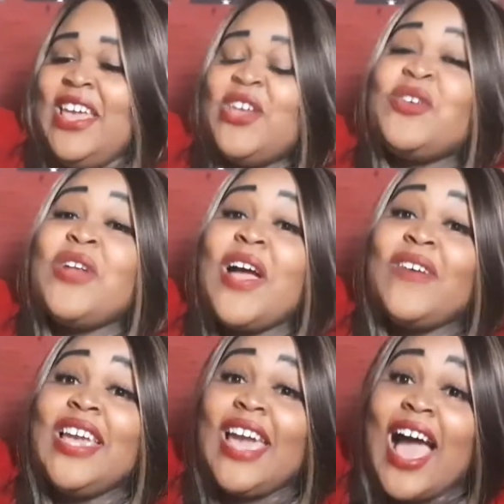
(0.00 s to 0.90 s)
You know how
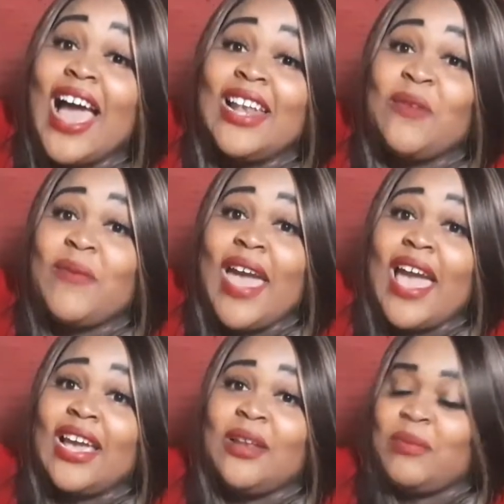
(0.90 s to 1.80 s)
you get hot in the
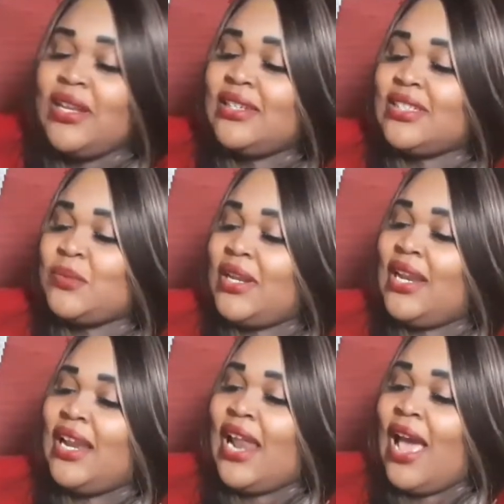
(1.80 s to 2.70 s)
bag and it be done sweated
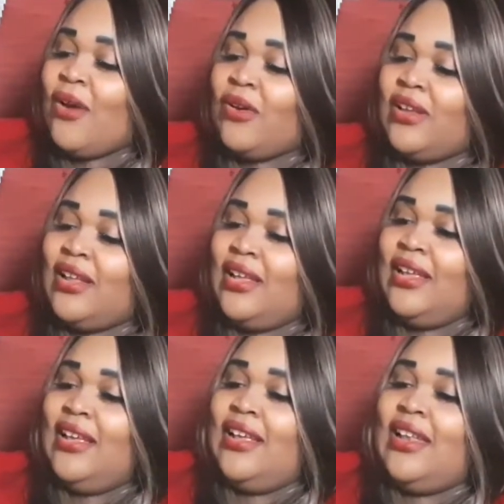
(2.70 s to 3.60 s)
it out?
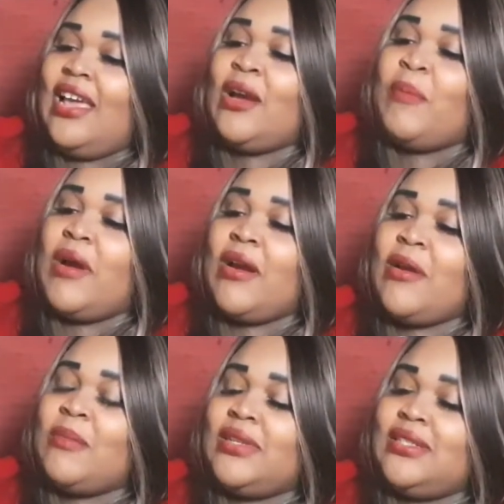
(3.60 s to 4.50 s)
Like a
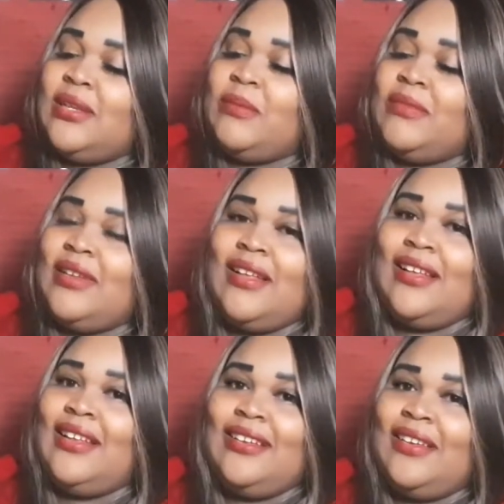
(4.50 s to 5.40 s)
perm or something.
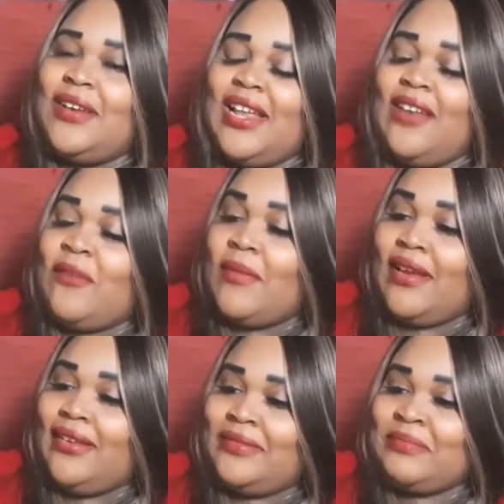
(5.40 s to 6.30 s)
Okay, never mind.